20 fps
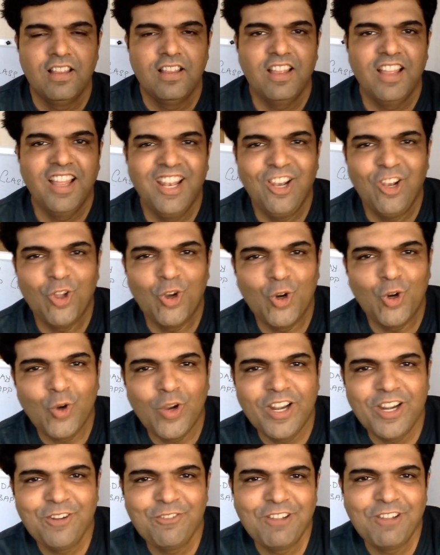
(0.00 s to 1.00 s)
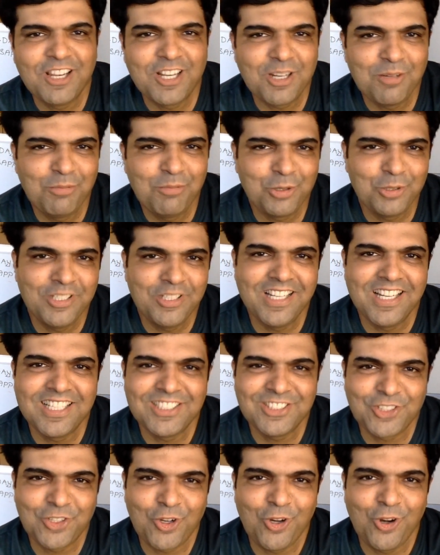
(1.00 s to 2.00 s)
Hello and welcome to the
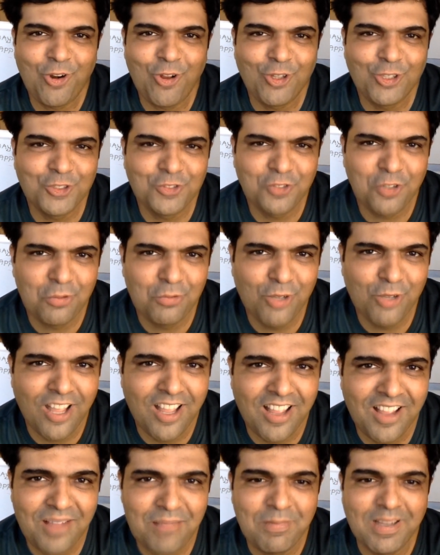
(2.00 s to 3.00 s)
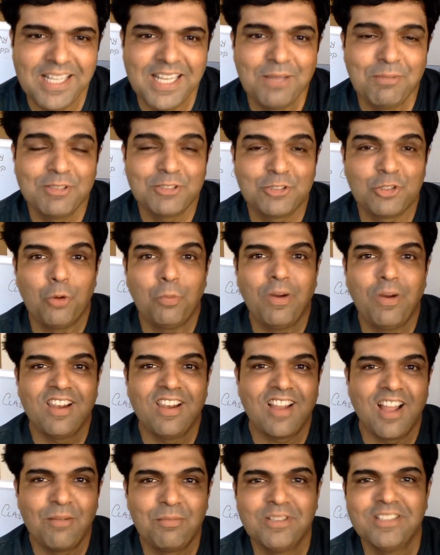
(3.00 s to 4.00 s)
restaurant launch formula. My name is Gopal
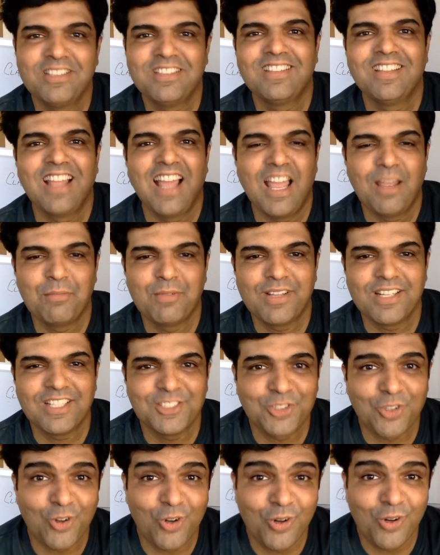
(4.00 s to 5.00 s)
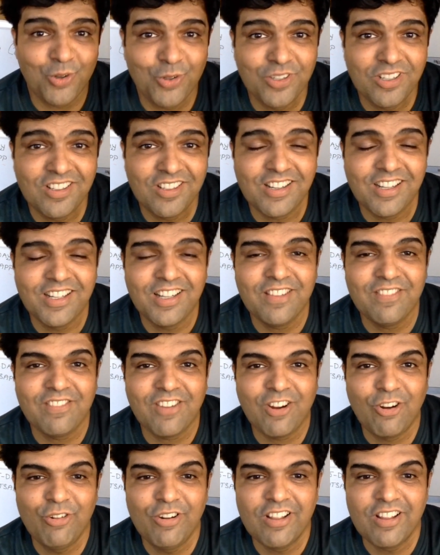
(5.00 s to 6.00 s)
Kamath. I'm a restaurant owner and a
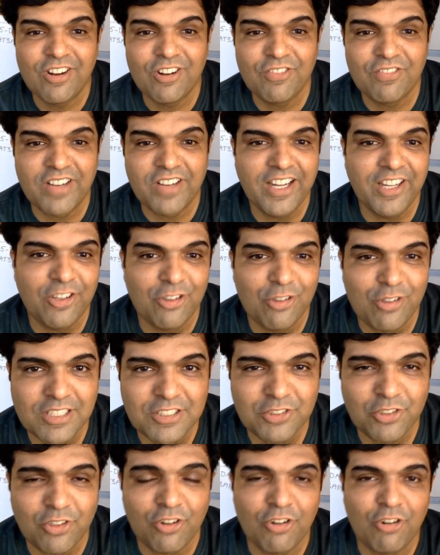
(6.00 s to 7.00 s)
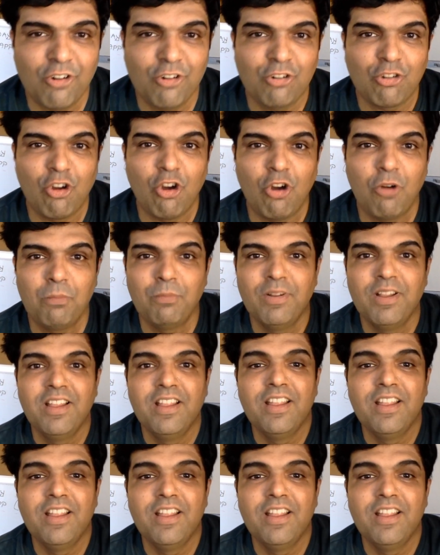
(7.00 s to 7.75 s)
founder of getyourrestaurant.com.